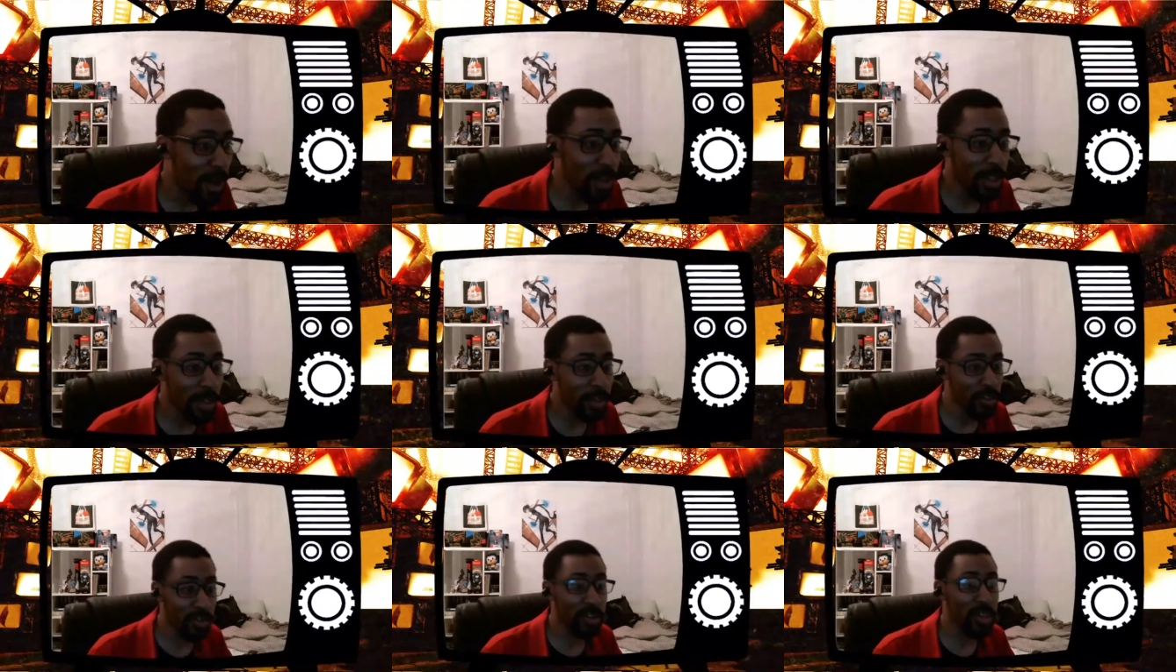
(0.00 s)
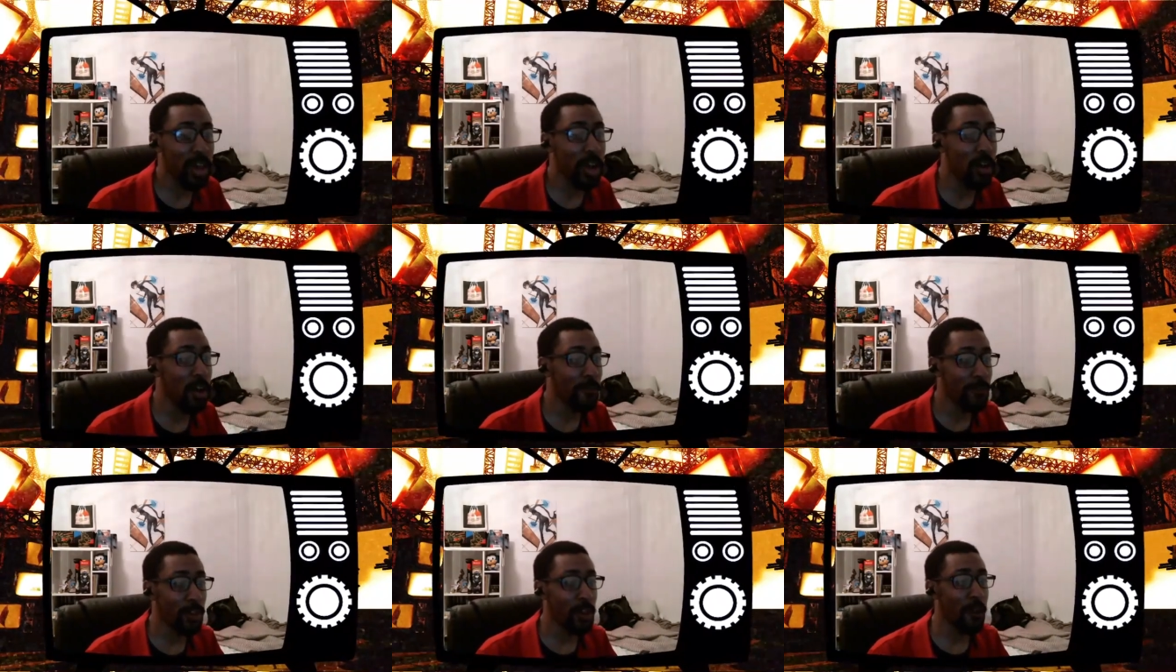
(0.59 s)
again, this is kind of
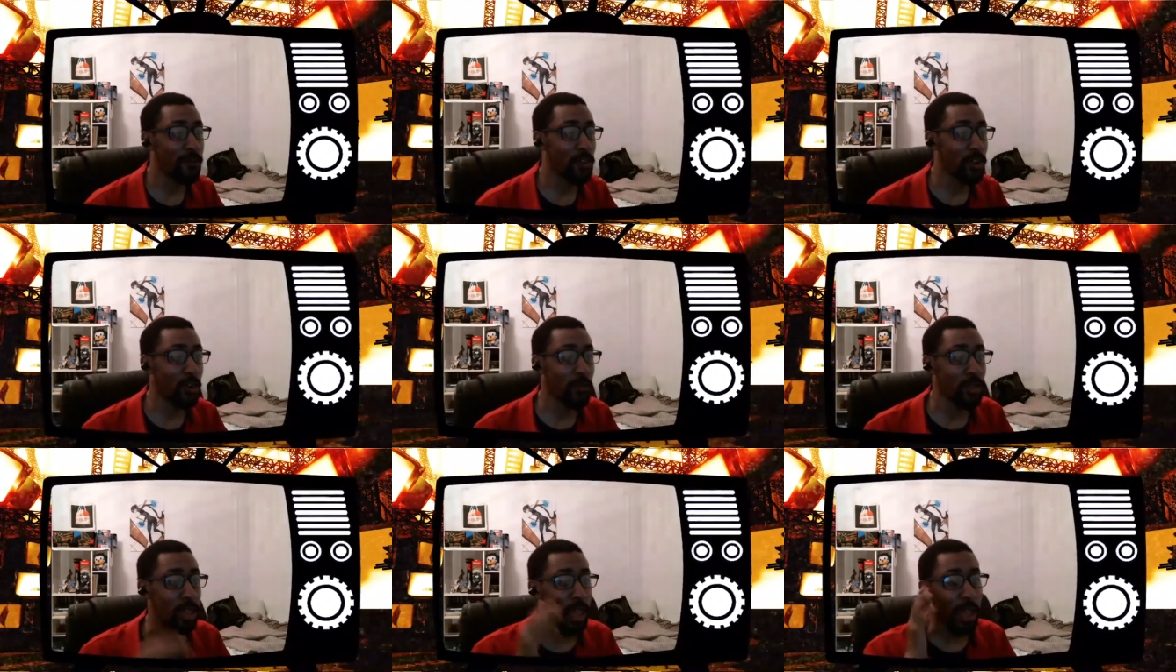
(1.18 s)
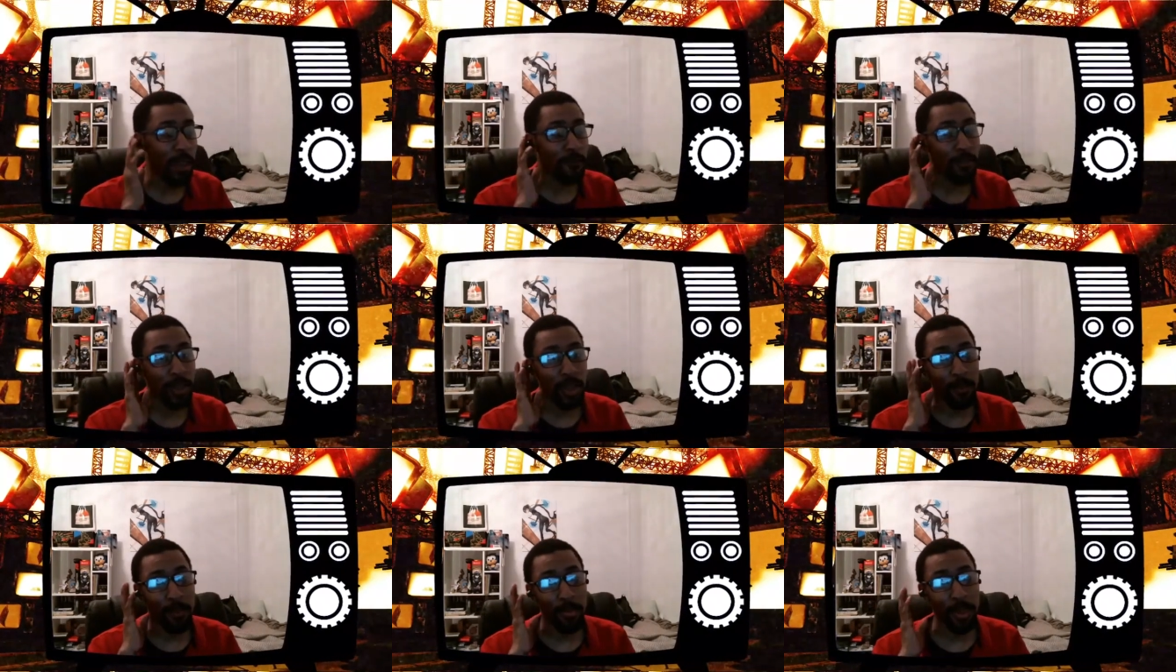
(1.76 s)
off the cuff, so I don't really have
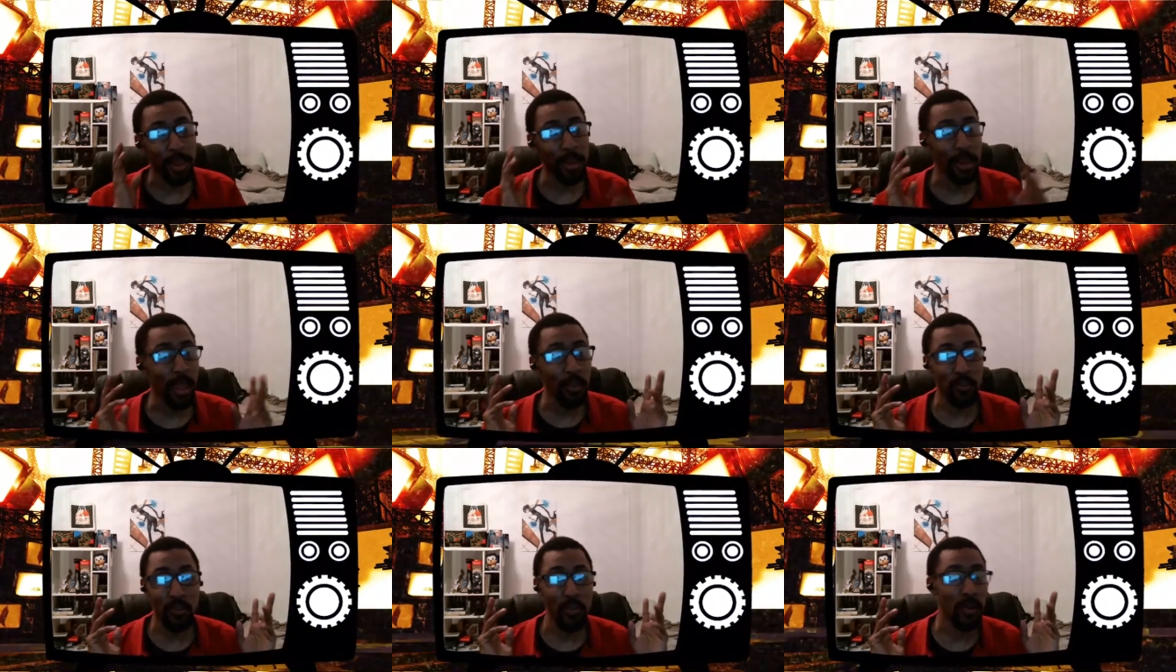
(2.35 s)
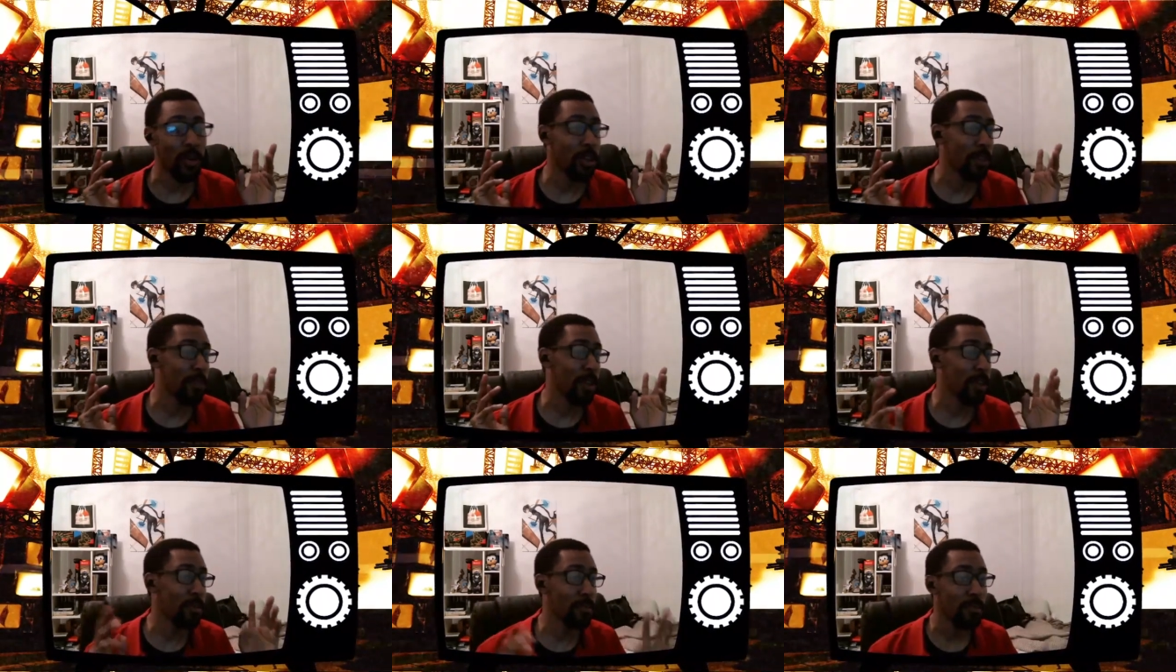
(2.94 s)
like a planned outro or
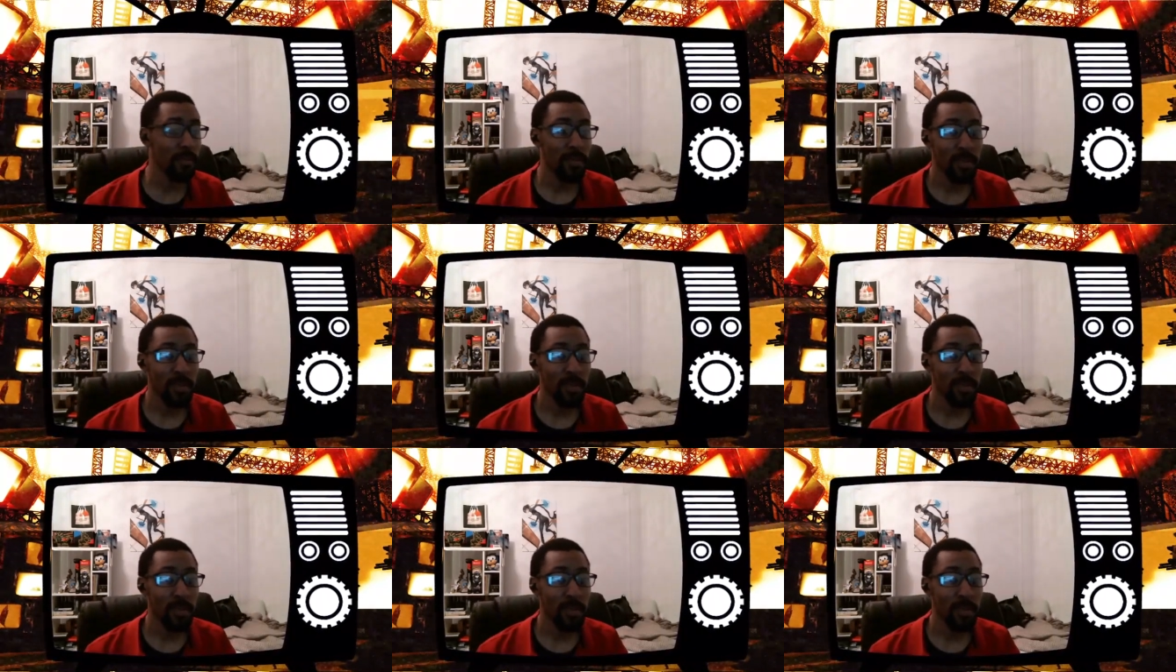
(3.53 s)
anything.